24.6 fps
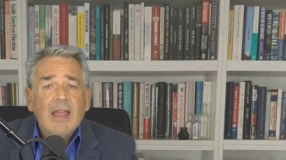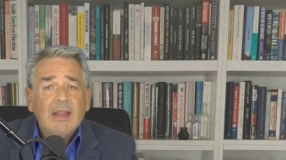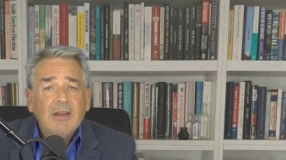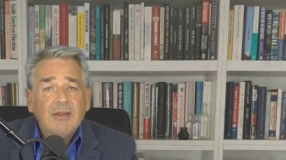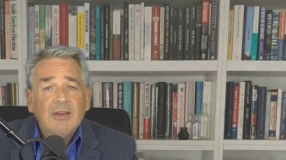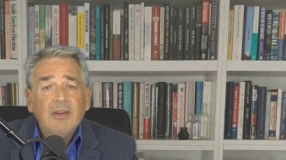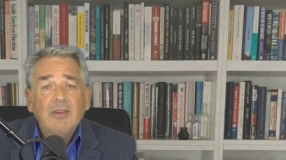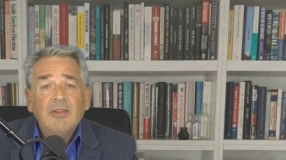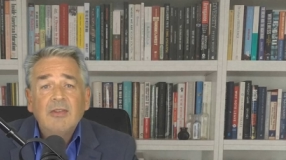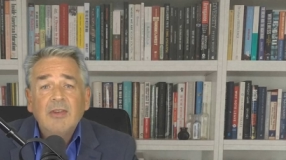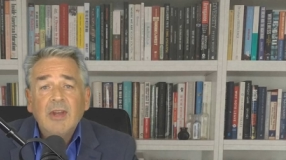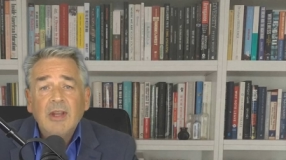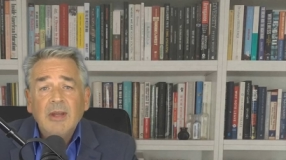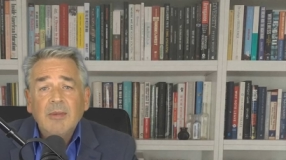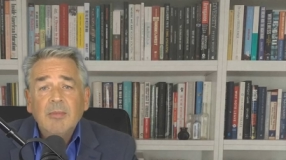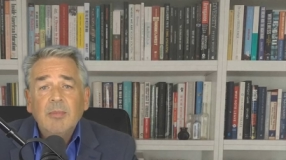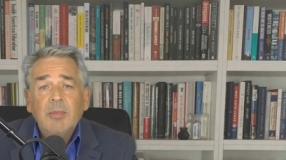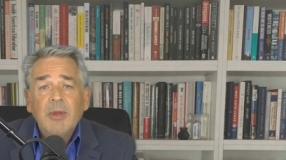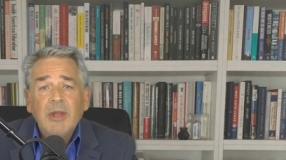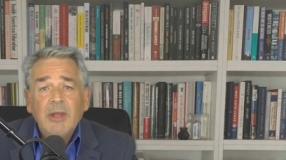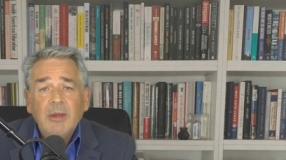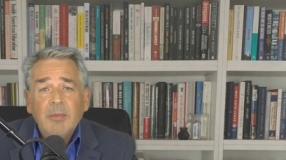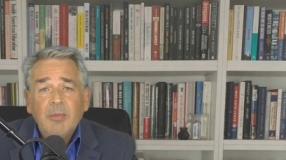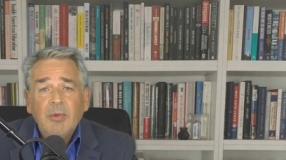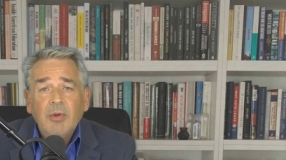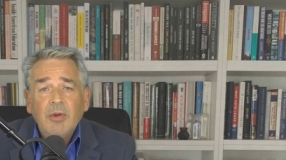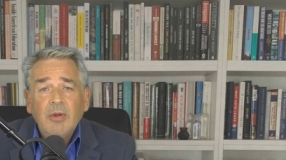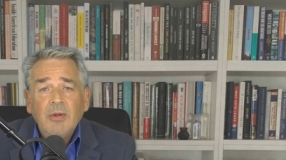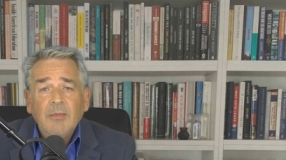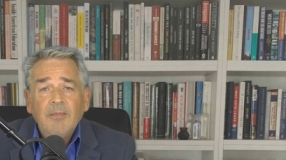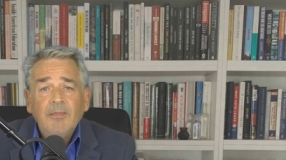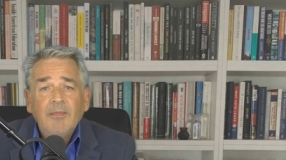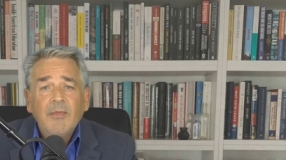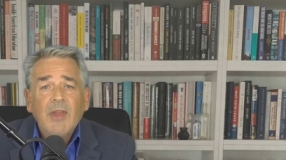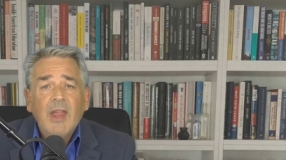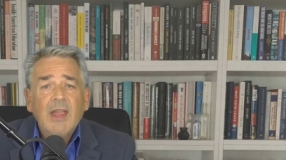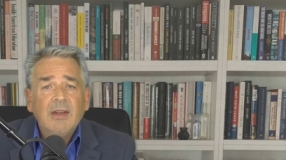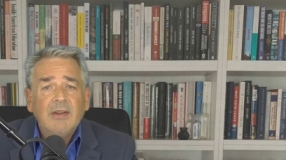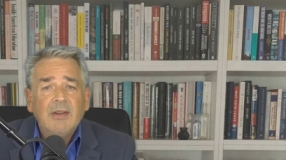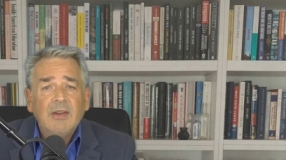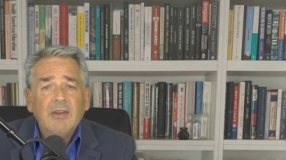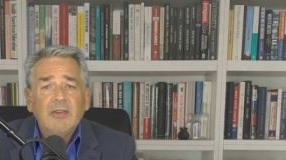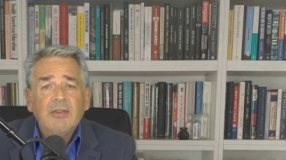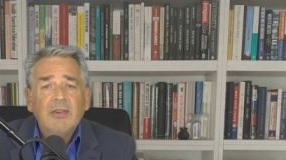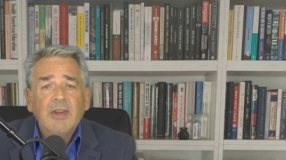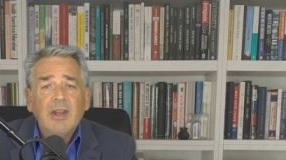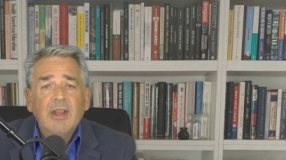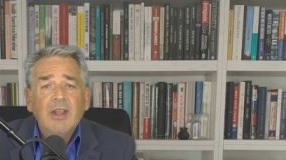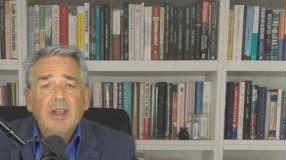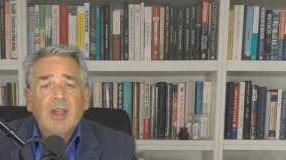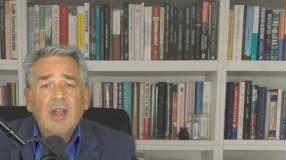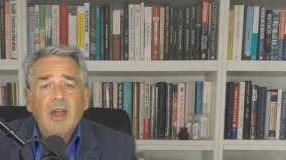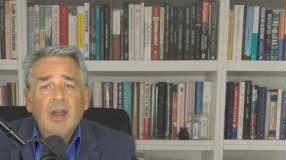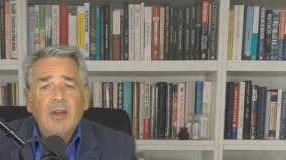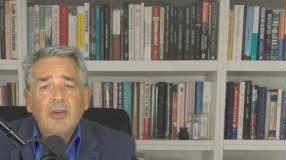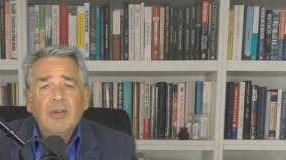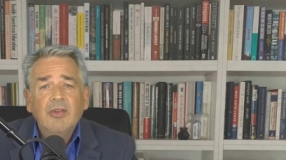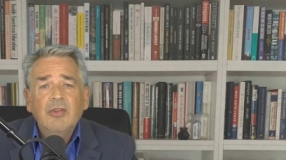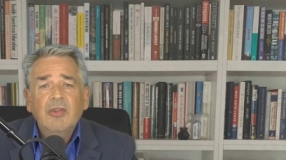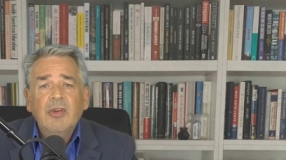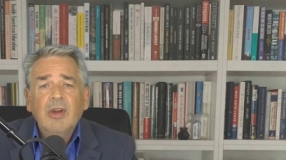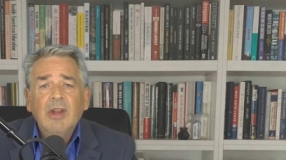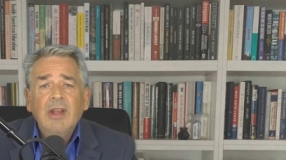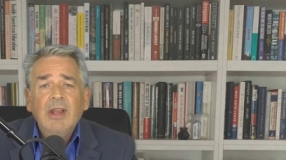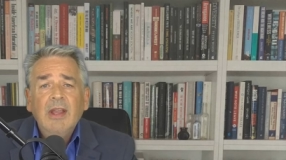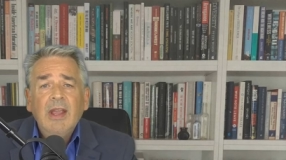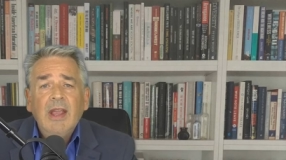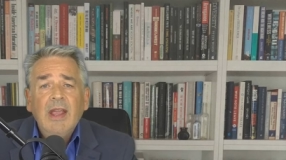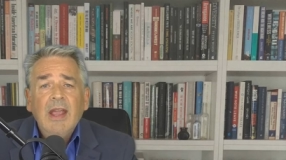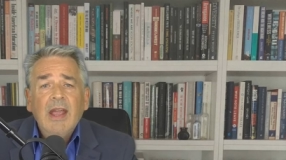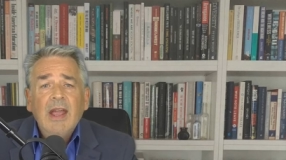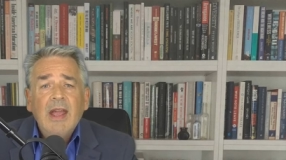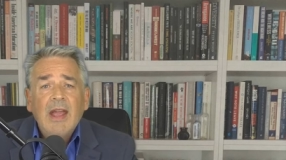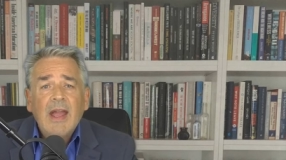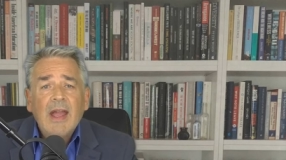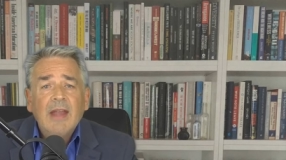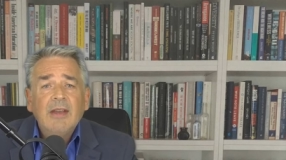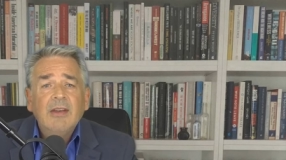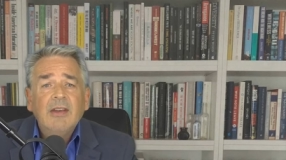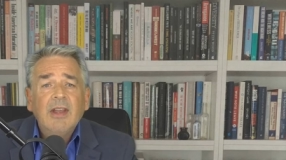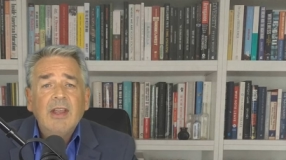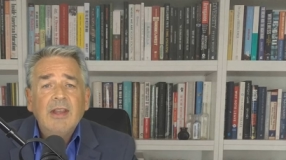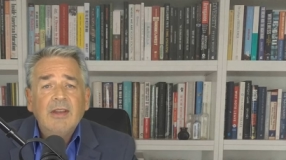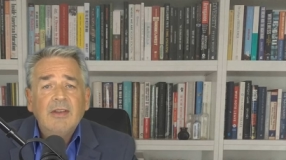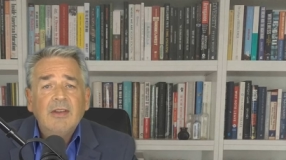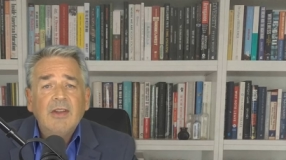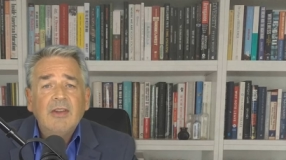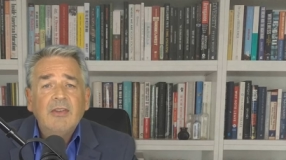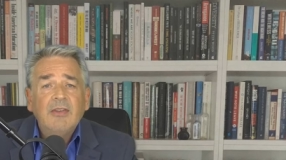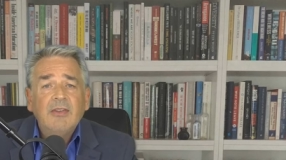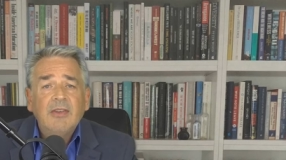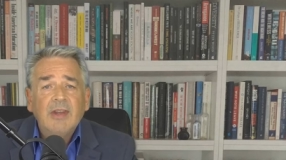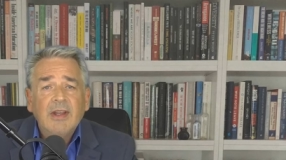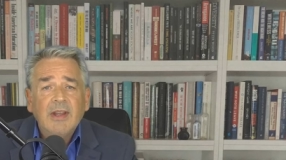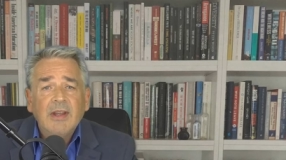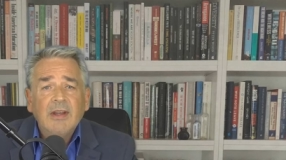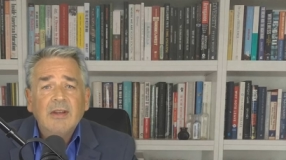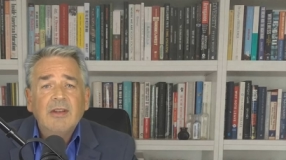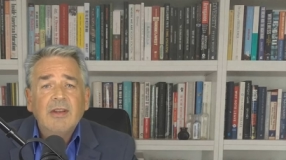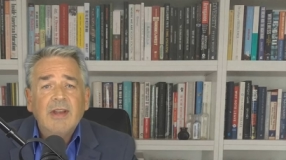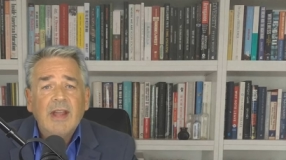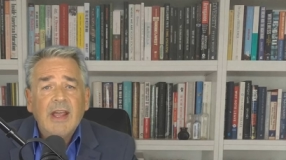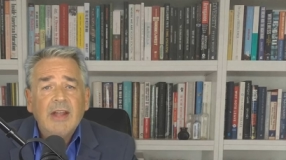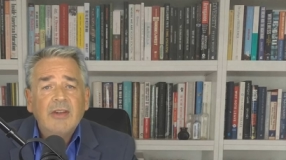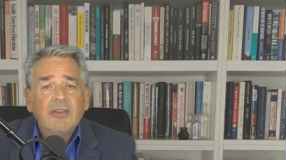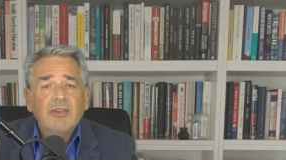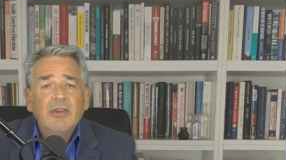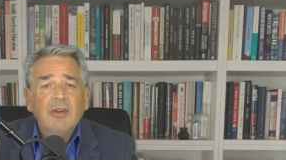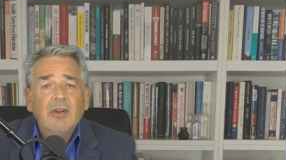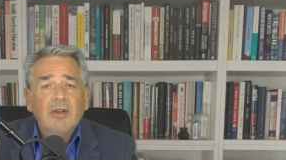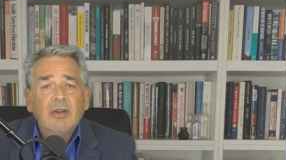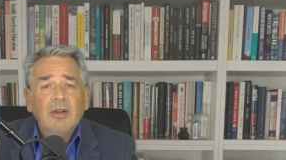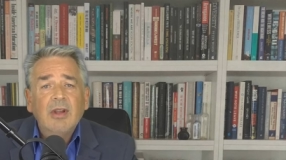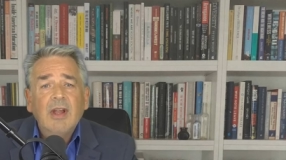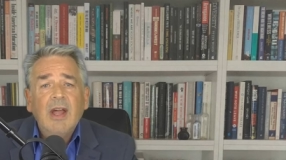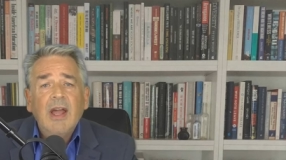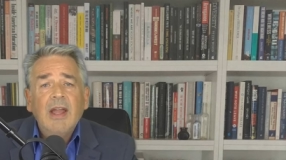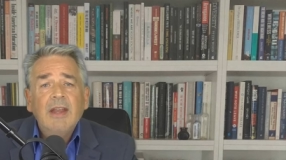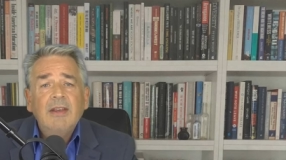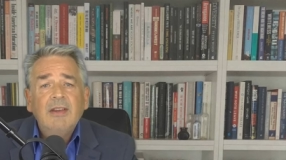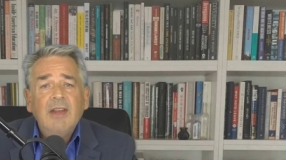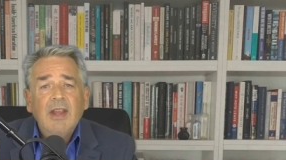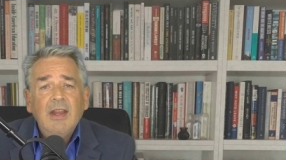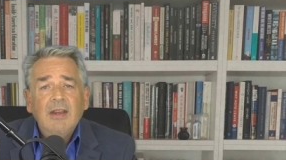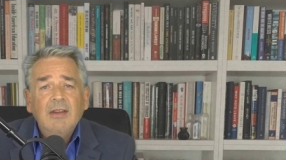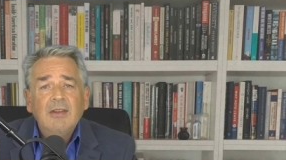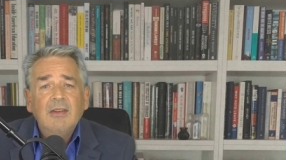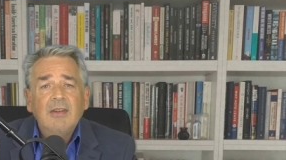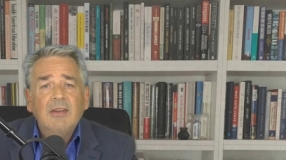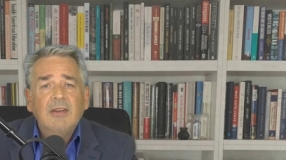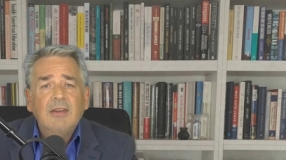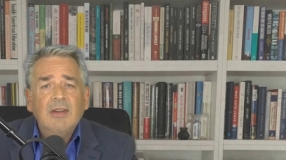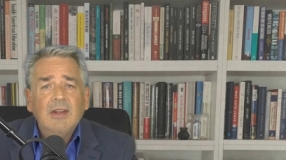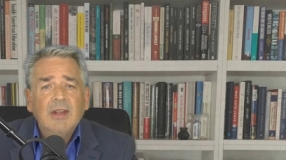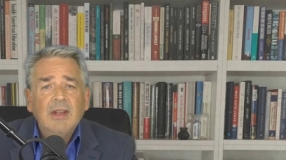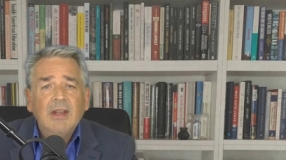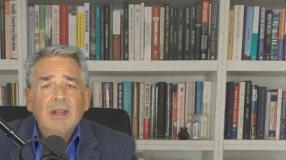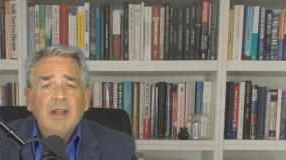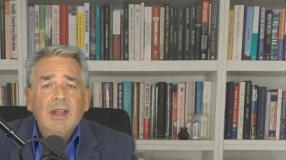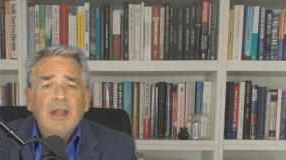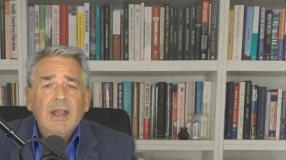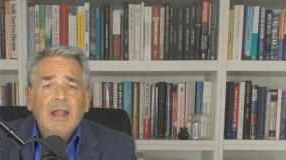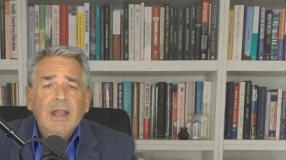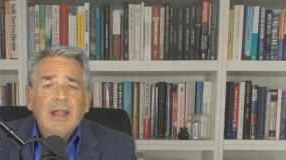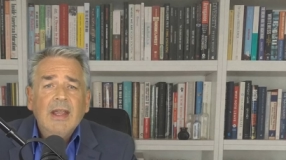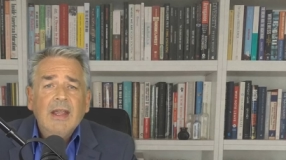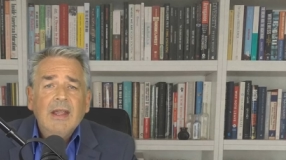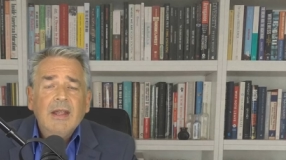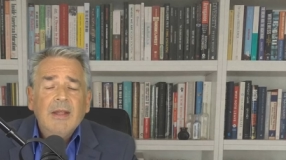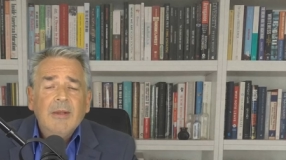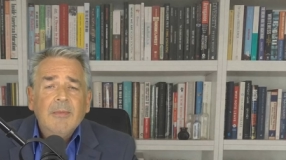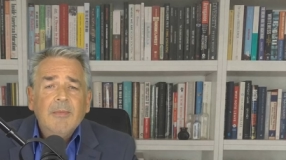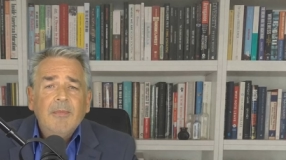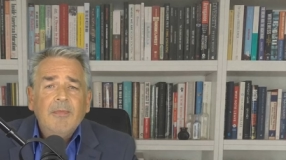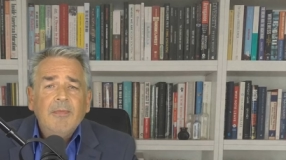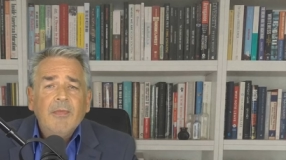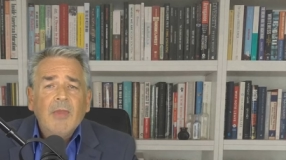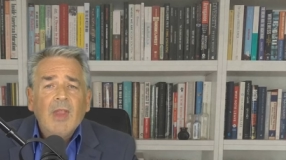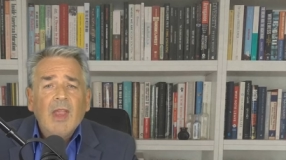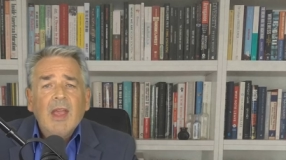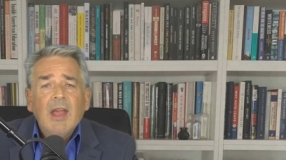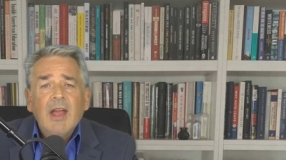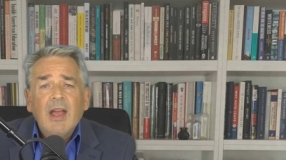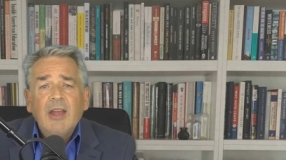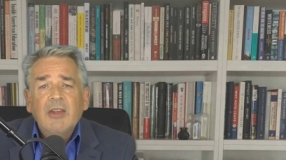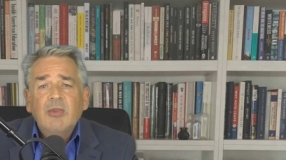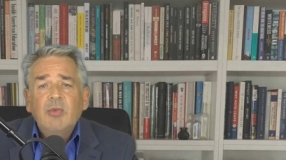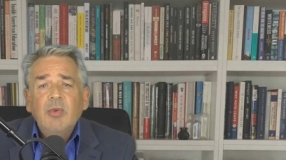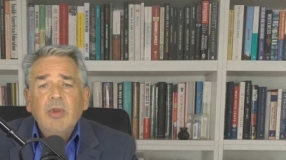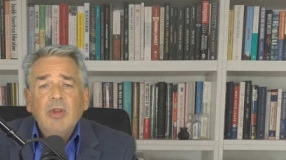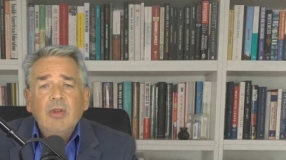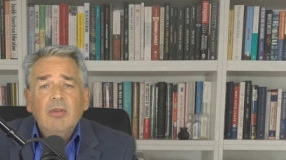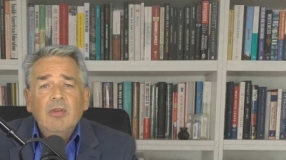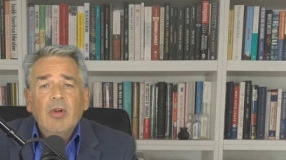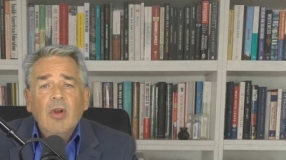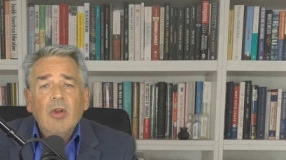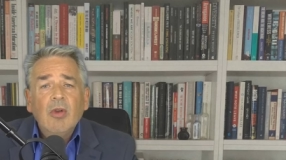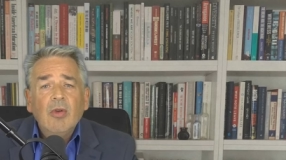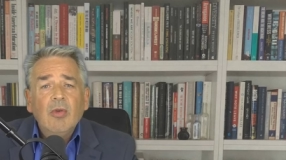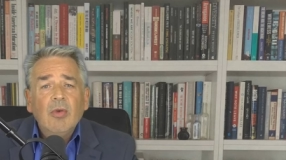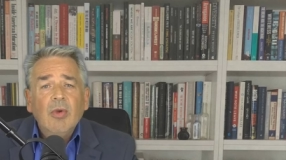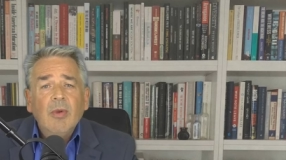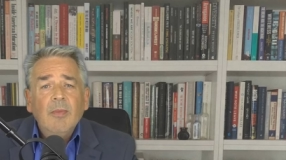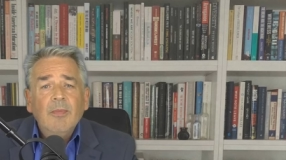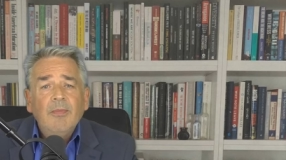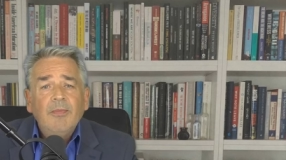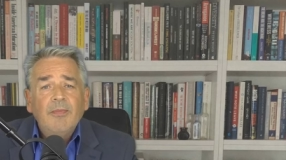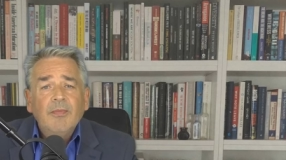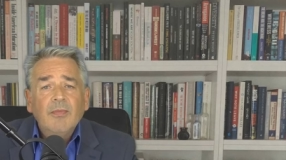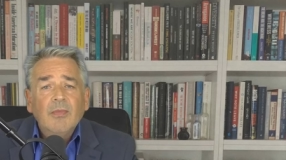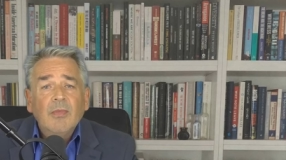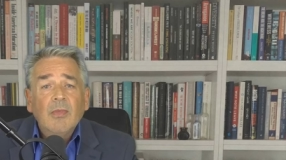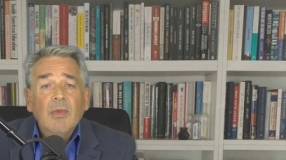a distinct people, a distinct country and a distinct national identity. As we grew